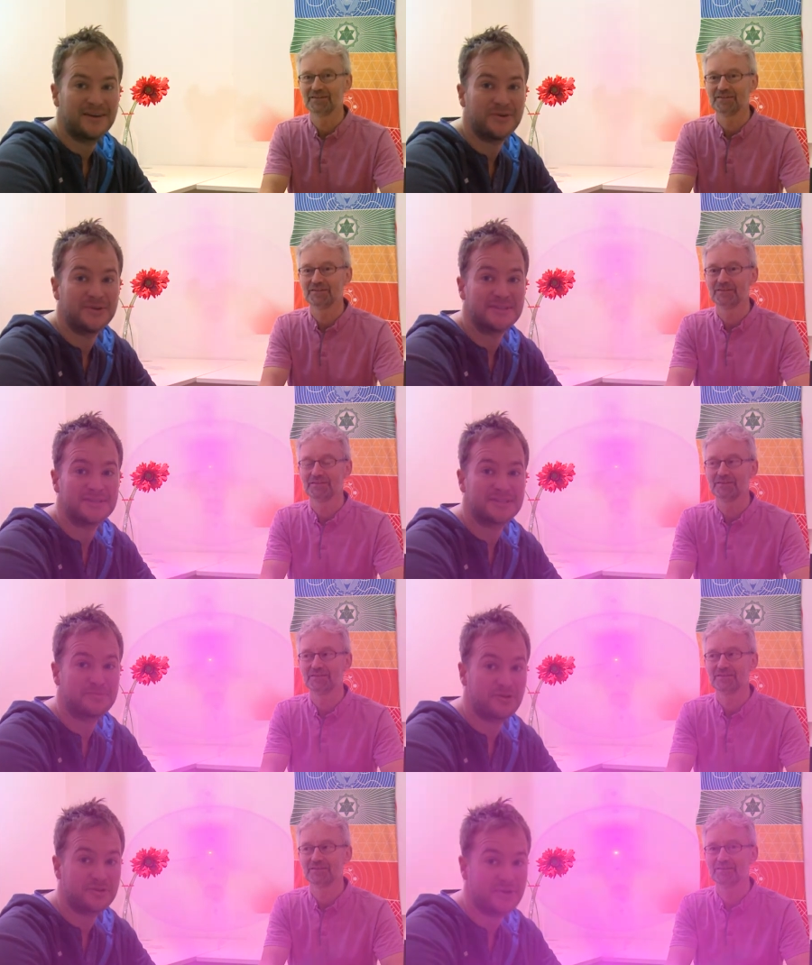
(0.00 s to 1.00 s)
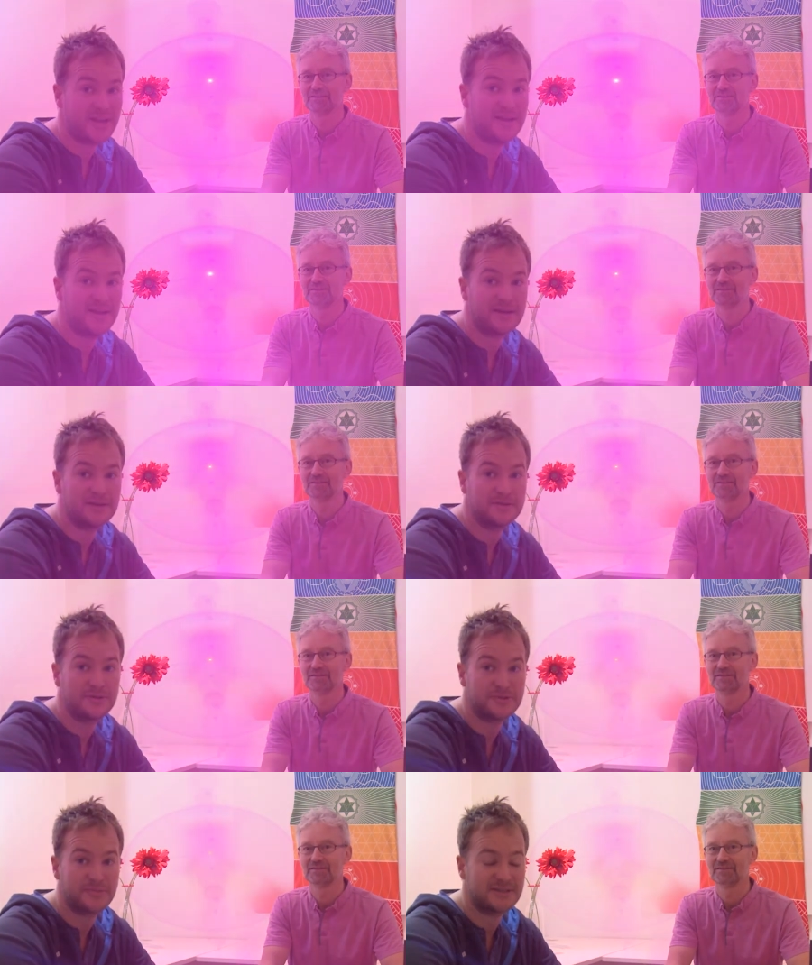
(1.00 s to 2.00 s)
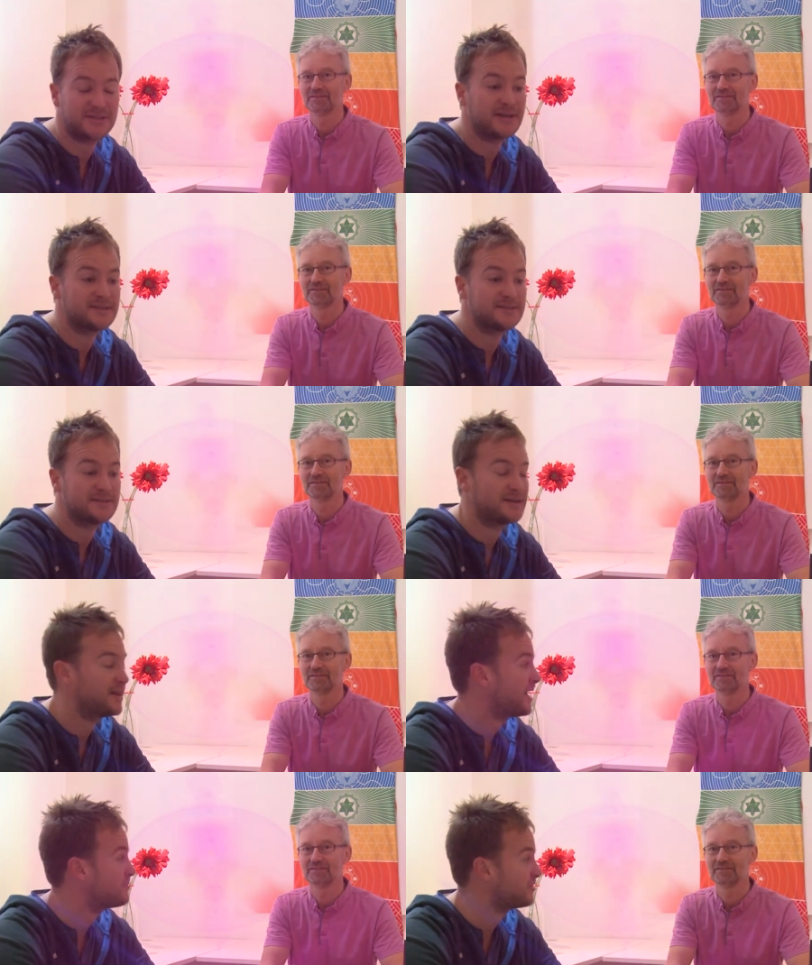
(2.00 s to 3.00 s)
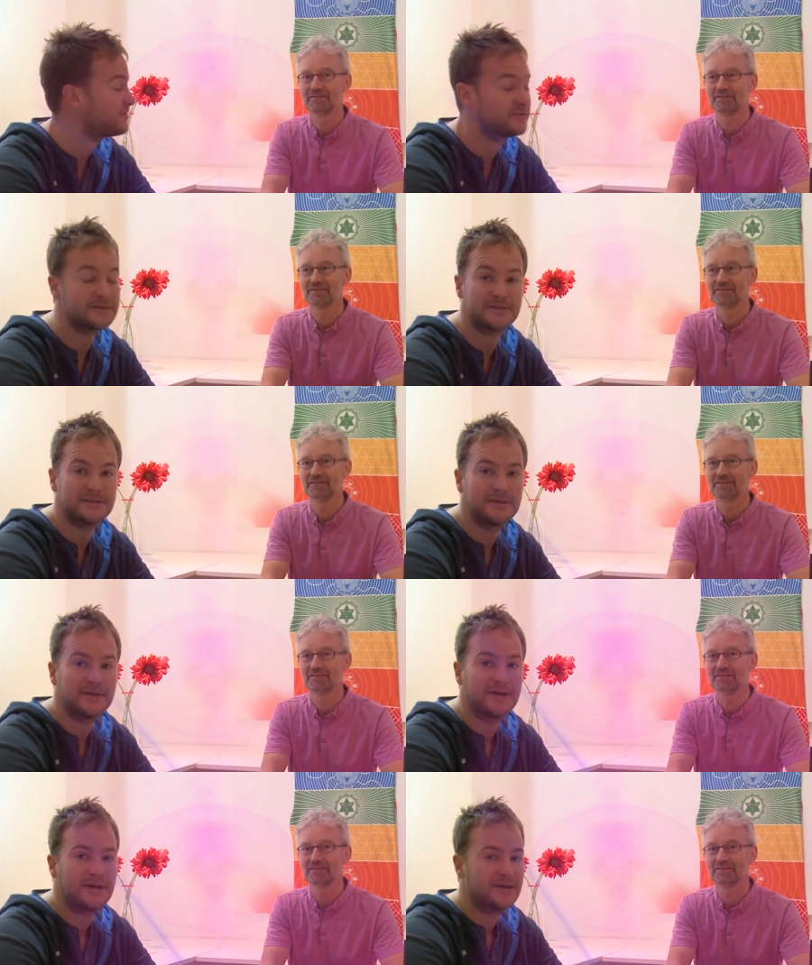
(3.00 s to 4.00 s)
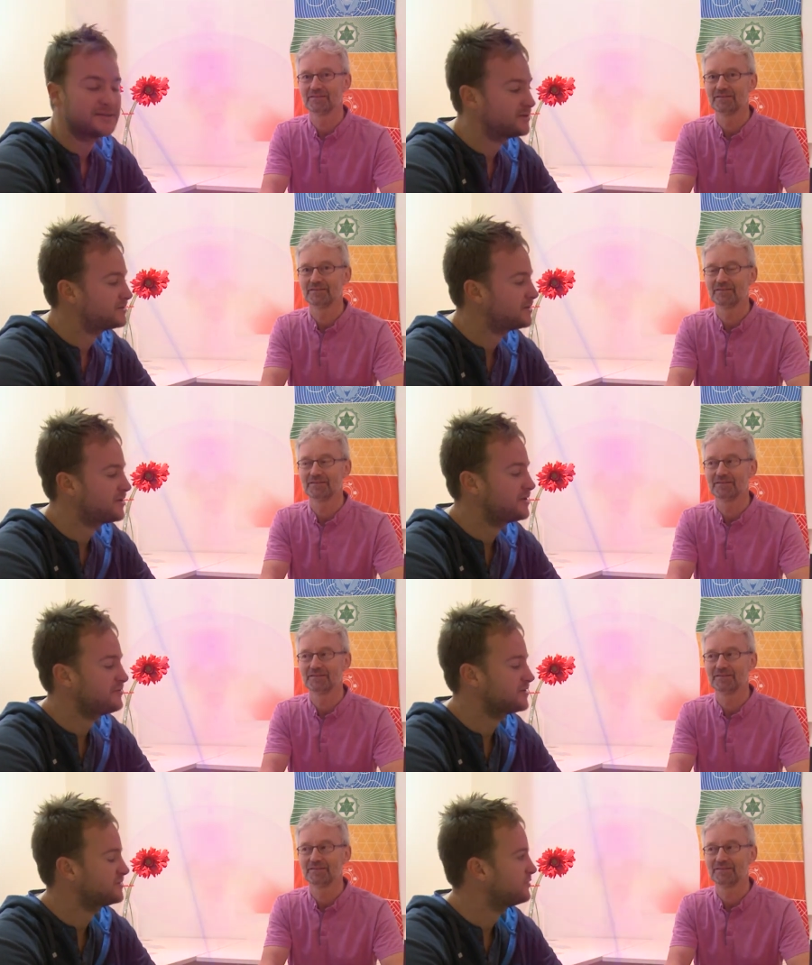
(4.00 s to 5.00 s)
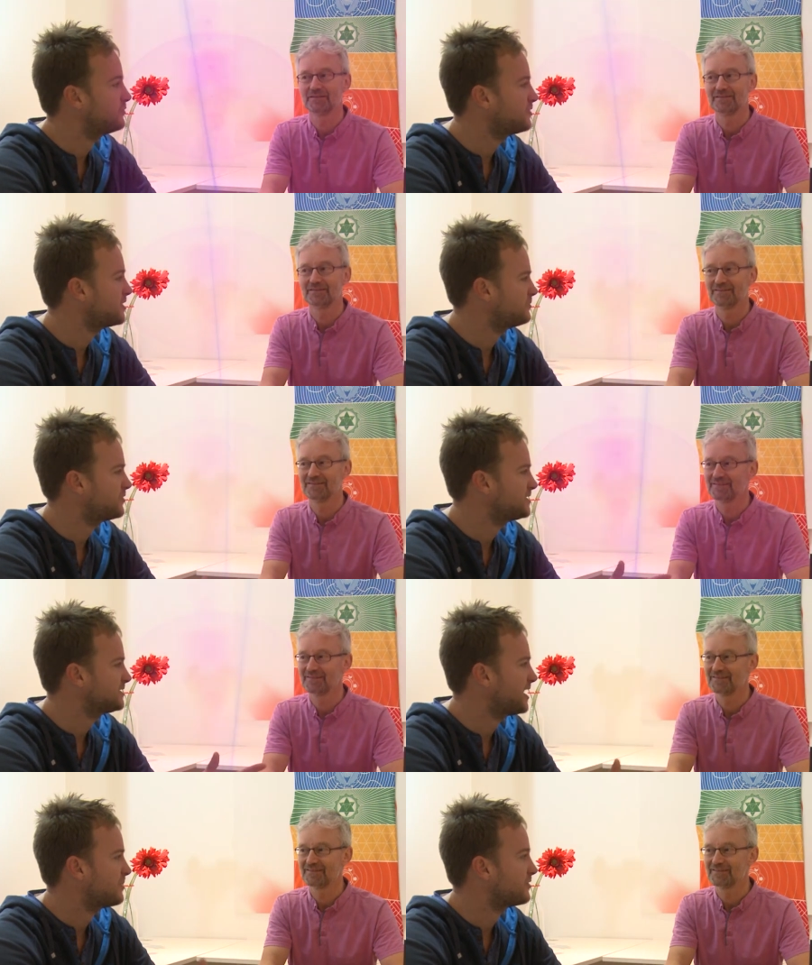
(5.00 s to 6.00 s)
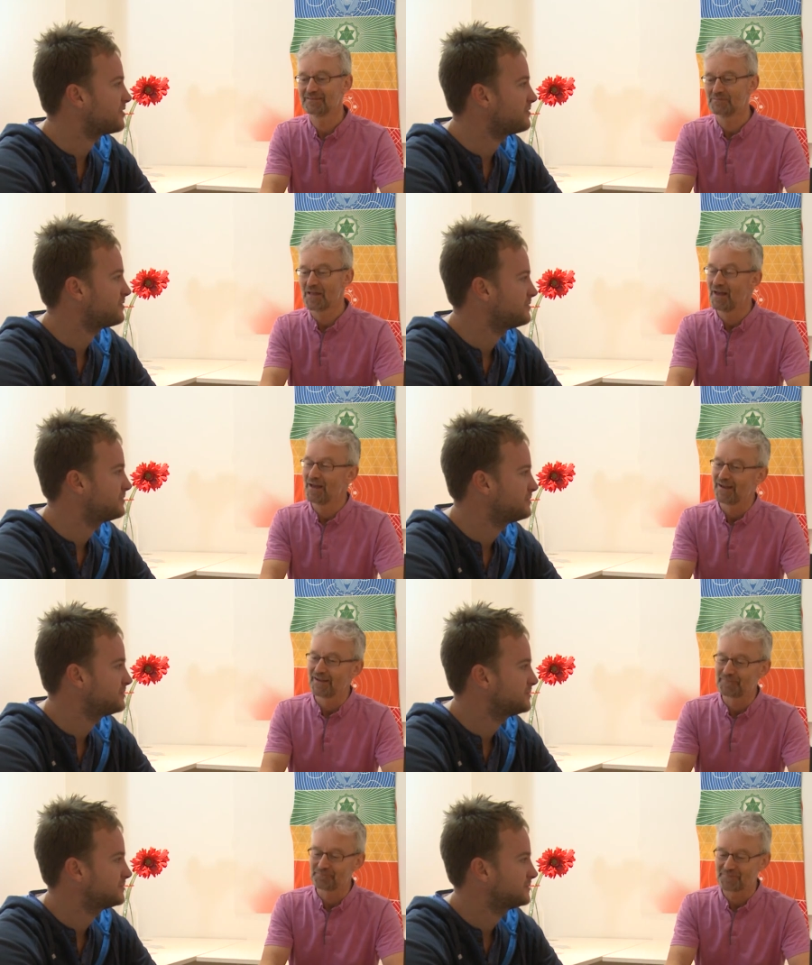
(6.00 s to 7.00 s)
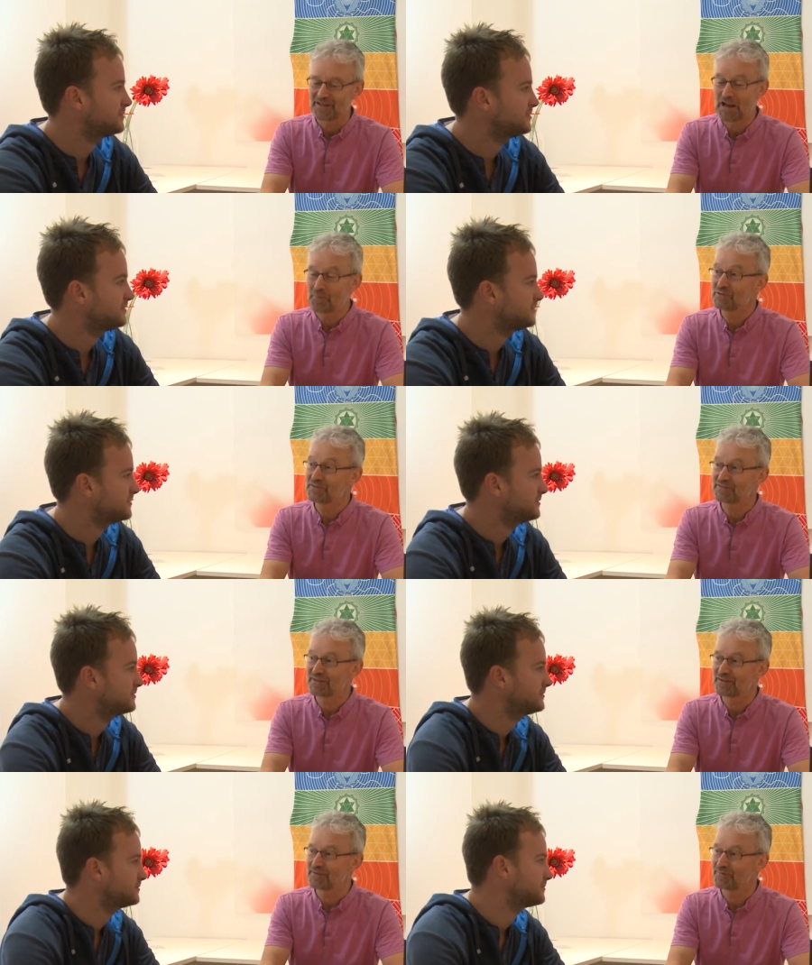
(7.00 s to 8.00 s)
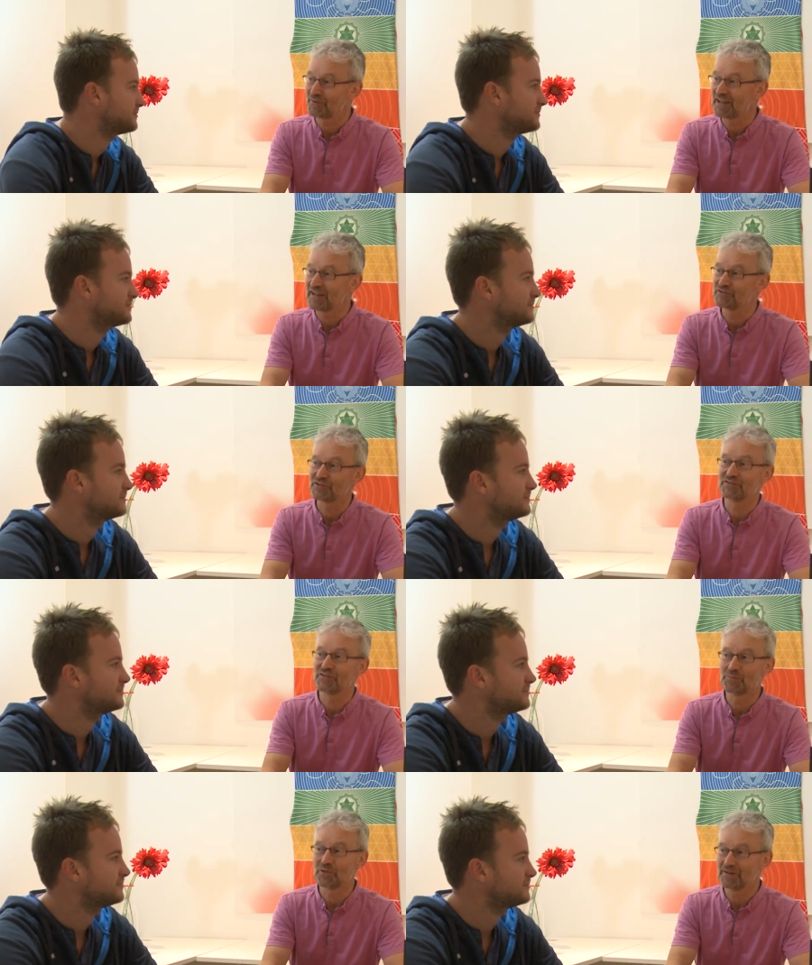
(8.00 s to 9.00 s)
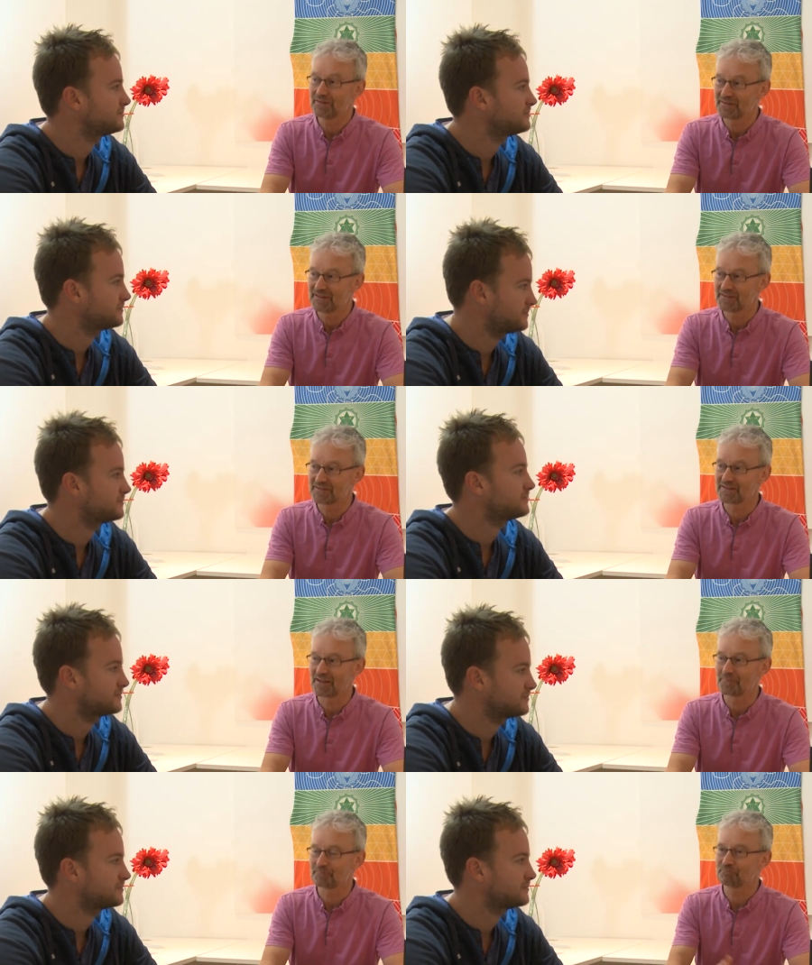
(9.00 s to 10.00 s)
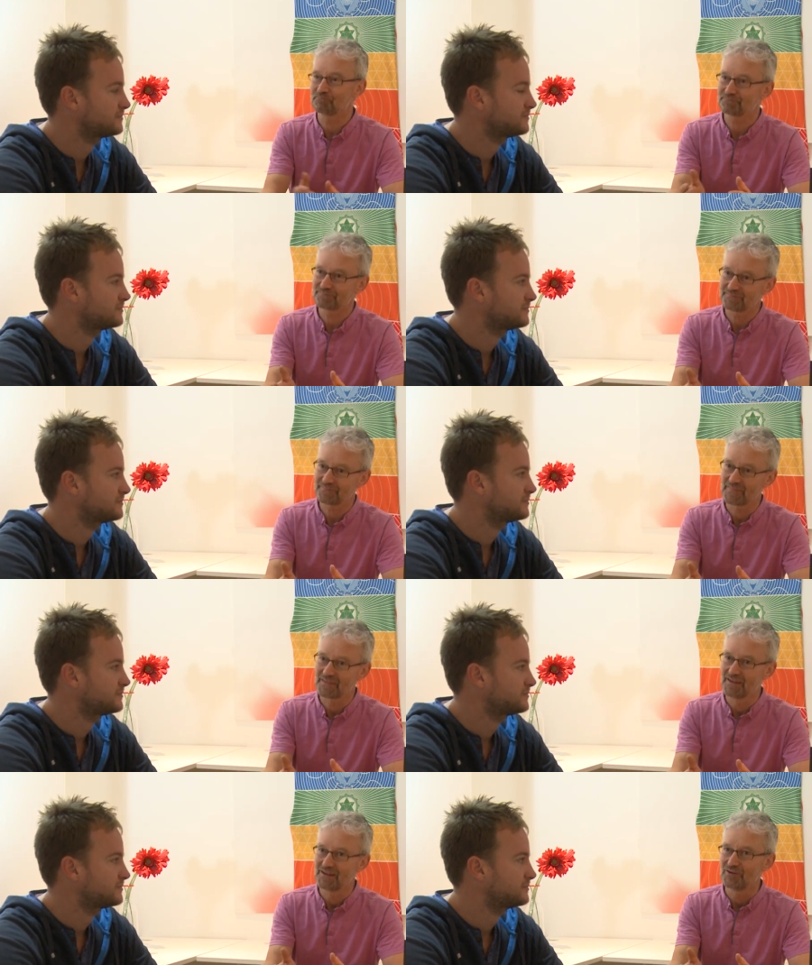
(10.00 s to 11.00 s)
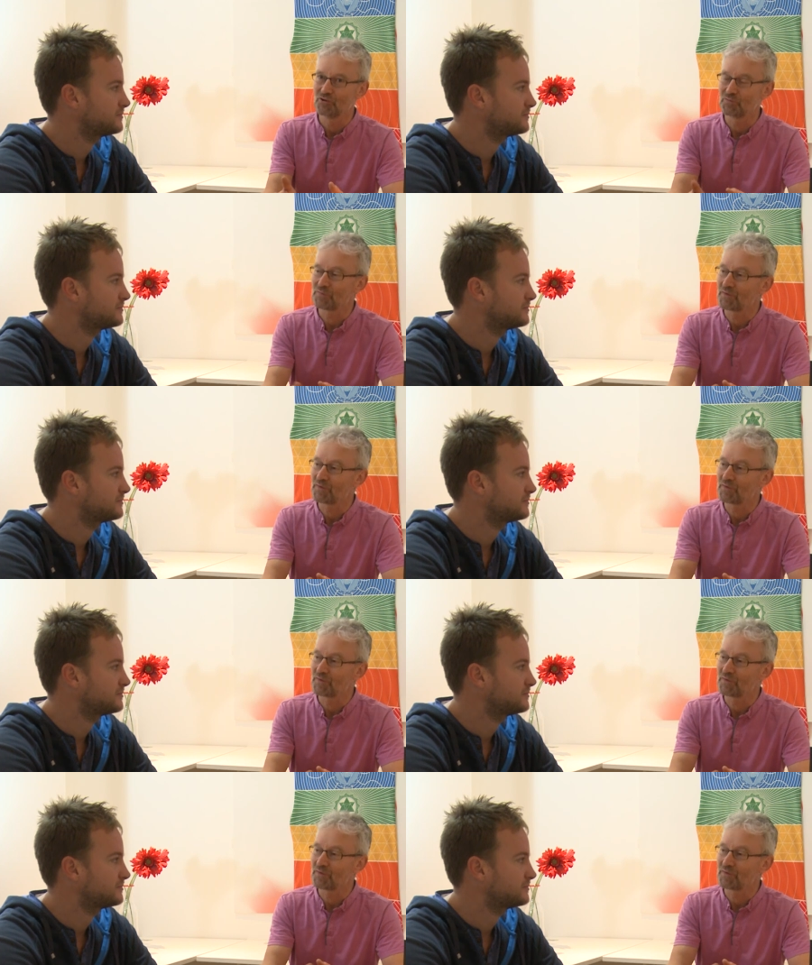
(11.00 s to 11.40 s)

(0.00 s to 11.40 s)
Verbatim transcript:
Speaker 1: who is a spiritual healer who specialises in labyrinths. So Tony, first of all, what
Speaker 2: is a labyrinth? Labyrinth is a very ancient symbol. It's over